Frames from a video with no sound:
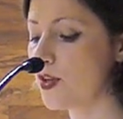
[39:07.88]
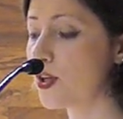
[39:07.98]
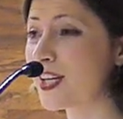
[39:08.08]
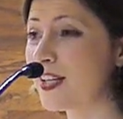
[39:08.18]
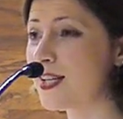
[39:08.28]

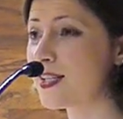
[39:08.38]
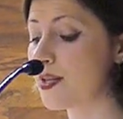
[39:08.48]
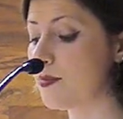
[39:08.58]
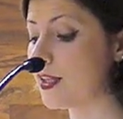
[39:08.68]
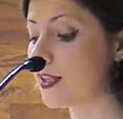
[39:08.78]
Ukrainians
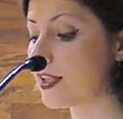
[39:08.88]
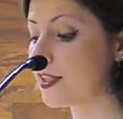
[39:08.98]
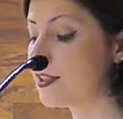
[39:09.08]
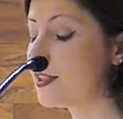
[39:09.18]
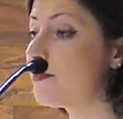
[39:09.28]
are being
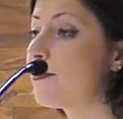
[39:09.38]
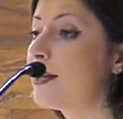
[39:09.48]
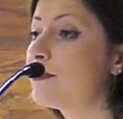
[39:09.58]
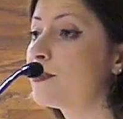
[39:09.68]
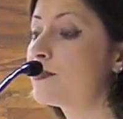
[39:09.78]
killed in a
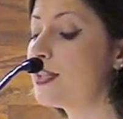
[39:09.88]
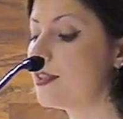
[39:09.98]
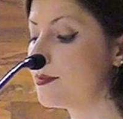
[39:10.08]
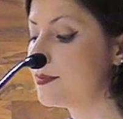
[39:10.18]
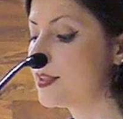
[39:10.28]
fight for
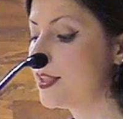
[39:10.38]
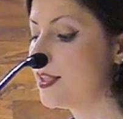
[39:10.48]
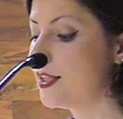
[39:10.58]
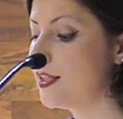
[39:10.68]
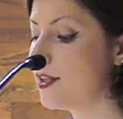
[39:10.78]
freedom.
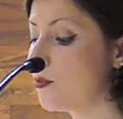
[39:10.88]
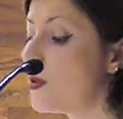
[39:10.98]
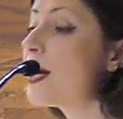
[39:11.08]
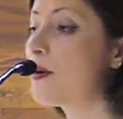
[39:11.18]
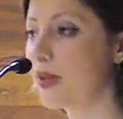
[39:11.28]

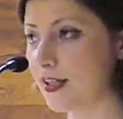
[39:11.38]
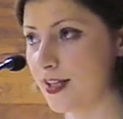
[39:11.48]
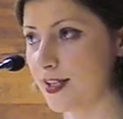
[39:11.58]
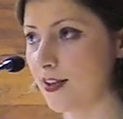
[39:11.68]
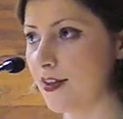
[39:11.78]
We are
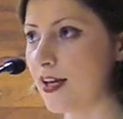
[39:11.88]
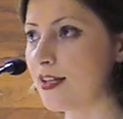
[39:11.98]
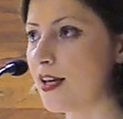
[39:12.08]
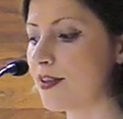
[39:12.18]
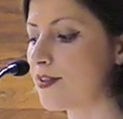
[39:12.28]
witnessing their
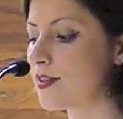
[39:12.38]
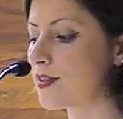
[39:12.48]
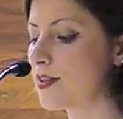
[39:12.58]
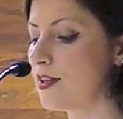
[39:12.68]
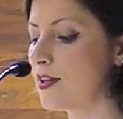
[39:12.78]

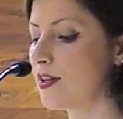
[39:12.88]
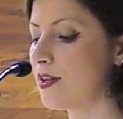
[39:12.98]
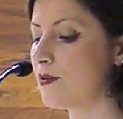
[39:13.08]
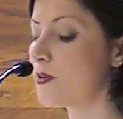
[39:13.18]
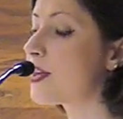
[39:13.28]
deaths.
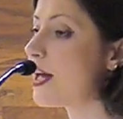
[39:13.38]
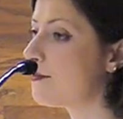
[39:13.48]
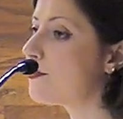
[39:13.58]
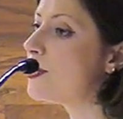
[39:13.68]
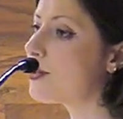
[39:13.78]
With
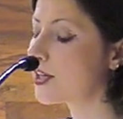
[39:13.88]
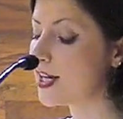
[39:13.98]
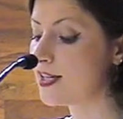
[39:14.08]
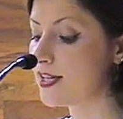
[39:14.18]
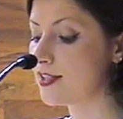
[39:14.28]
every
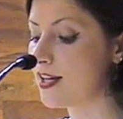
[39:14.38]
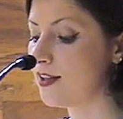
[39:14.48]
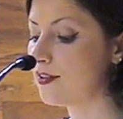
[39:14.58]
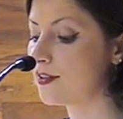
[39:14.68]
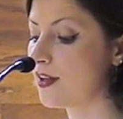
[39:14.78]
Ukrainian
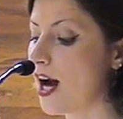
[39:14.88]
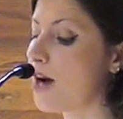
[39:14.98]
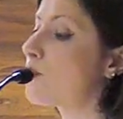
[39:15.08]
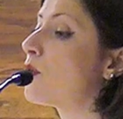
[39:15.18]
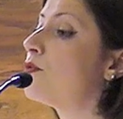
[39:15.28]
death,
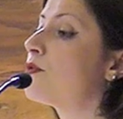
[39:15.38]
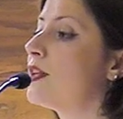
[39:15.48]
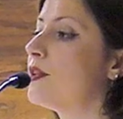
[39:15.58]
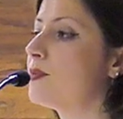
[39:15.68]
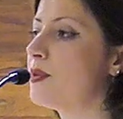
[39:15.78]
our own
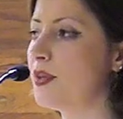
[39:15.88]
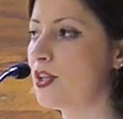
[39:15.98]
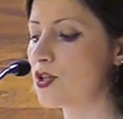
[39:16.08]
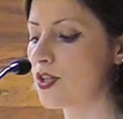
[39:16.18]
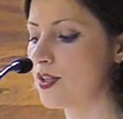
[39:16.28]
freedom
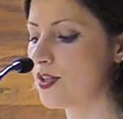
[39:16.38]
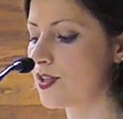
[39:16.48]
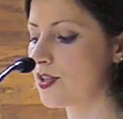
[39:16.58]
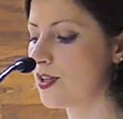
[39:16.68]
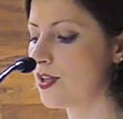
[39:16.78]

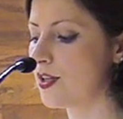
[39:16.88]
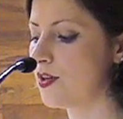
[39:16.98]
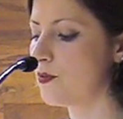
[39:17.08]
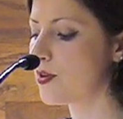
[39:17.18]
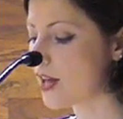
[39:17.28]
diminishes.
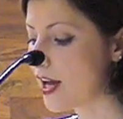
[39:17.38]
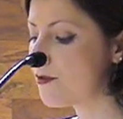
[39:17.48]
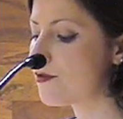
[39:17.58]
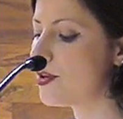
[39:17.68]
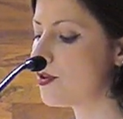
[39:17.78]
With
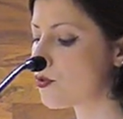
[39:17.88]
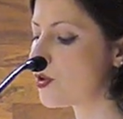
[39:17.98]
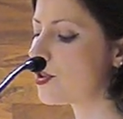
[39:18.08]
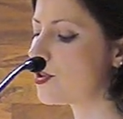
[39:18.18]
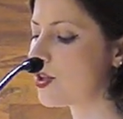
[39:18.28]
every
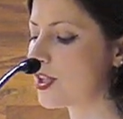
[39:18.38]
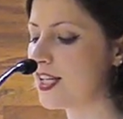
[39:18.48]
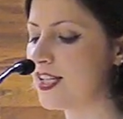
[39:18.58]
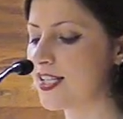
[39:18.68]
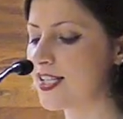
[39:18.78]
ruined
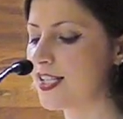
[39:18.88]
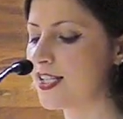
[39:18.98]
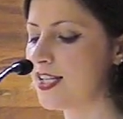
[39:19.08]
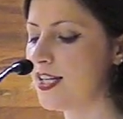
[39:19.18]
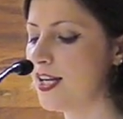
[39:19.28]
Ukrainian
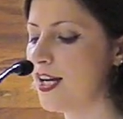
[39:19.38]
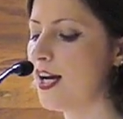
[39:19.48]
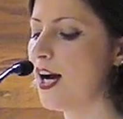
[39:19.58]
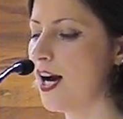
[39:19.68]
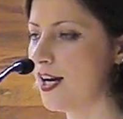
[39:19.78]
city,
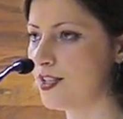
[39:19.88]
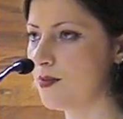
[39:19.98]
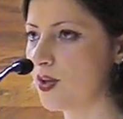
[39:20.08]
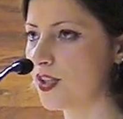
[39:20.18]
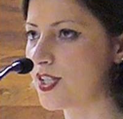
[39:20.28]
our
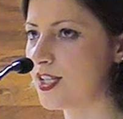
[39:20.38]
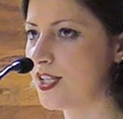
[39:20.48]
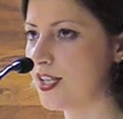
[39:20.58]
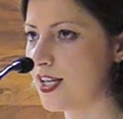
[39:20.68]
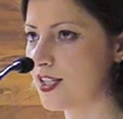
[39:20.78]

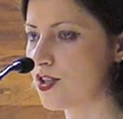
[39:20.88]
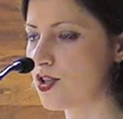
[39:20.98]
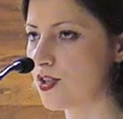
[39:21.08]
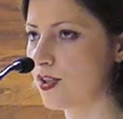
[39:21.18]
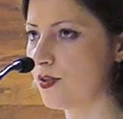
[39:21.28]
democracy gets
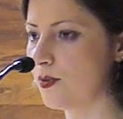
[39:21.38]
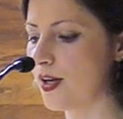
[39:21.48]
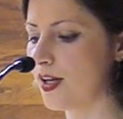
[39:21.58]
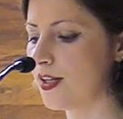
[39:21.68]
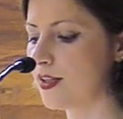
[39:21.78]
chiseled
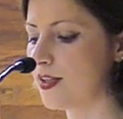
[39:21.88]
away.